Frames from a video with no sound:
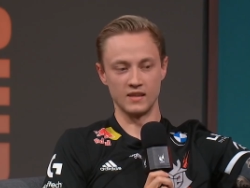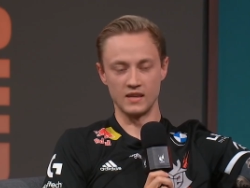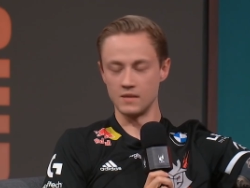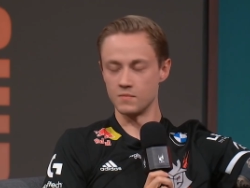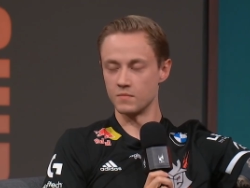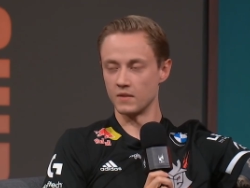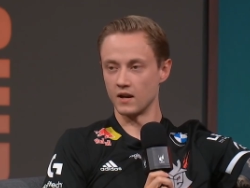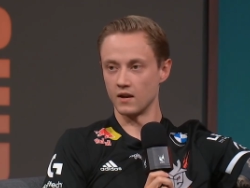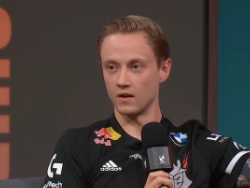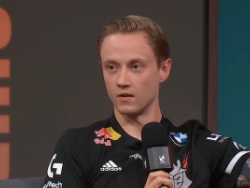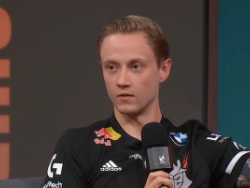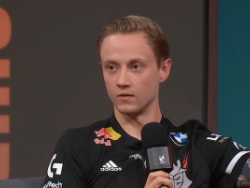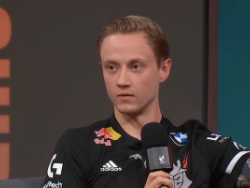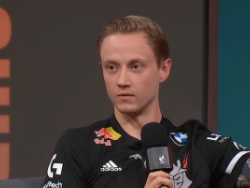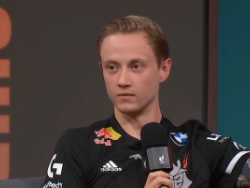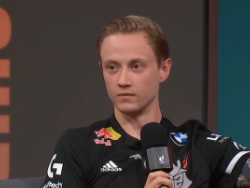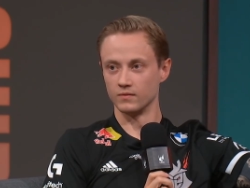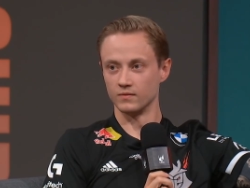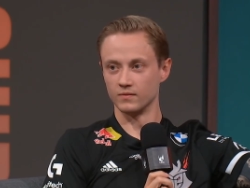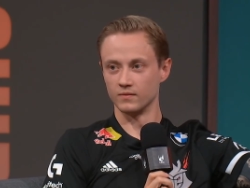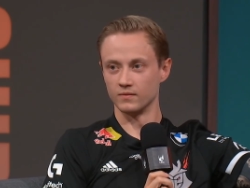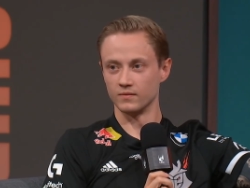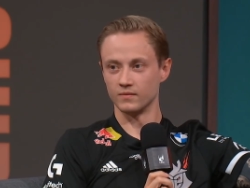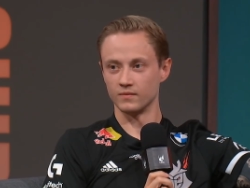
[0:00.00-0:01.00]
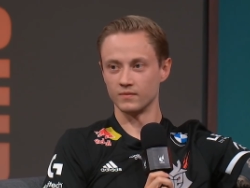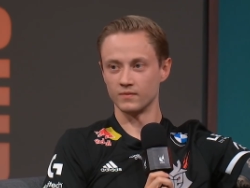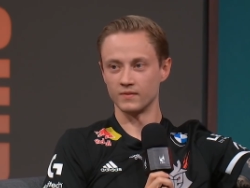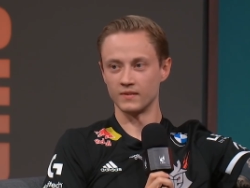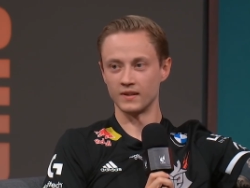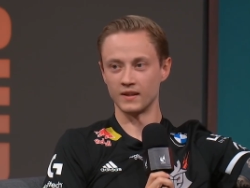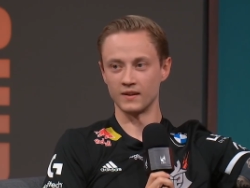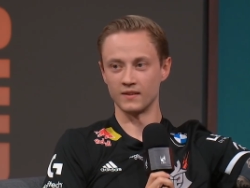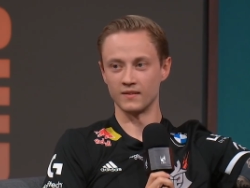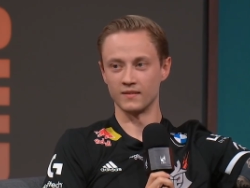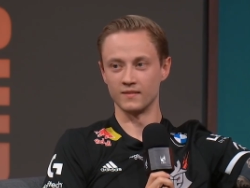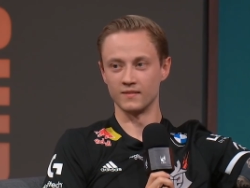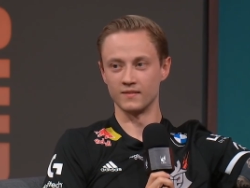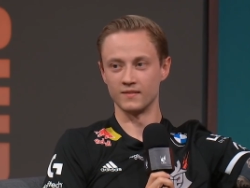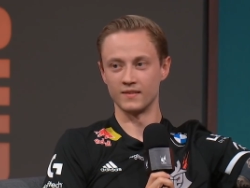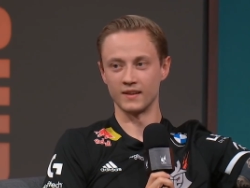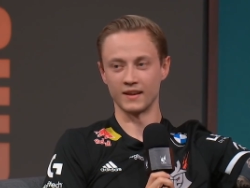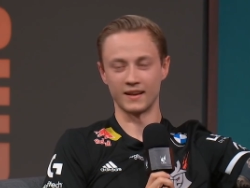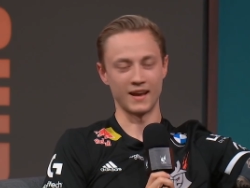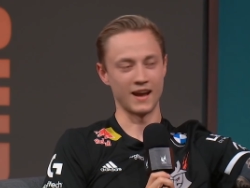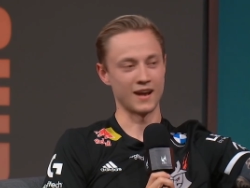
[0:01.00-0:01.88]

team now. Mm. They they